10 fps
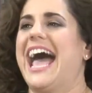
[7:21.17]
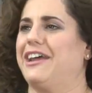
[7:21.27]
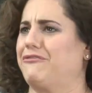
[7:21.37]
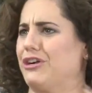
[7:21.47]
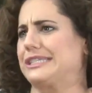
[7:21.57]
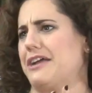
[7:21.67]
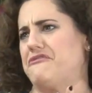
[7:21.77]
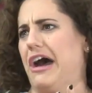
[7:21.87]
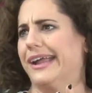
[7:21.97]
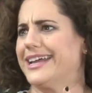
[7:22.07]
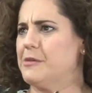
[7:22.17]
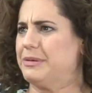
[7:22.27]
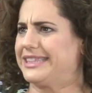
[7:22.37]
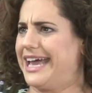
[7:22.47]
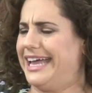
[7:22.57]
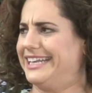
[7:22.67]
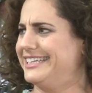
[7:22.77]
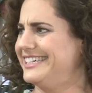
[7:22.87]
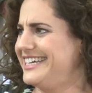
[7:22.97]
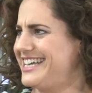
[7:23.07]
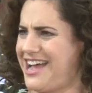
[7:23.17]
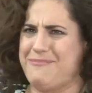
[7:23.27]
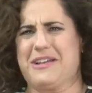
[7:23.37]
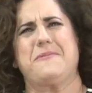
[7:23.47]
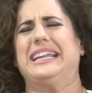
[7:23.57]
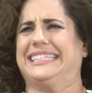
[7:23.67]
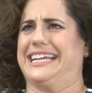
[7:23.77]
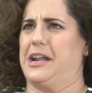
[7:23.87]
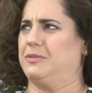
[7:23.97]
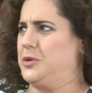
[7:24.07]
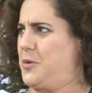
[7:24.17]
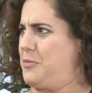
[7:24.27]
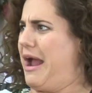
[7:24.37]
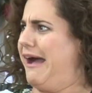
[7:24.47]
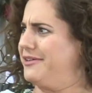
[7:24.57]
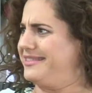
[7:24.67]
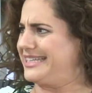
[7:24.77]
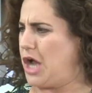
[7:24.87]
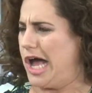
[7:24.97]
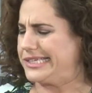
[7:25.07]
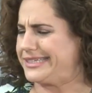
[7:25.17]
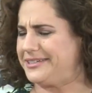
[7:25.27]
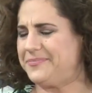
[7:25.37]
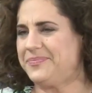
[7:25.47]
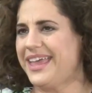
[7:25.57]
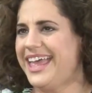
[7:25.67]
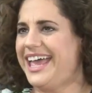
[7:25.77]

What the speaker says: And at first I fought it, but then I'm like, wait a second, I'm super proud and that's awesome.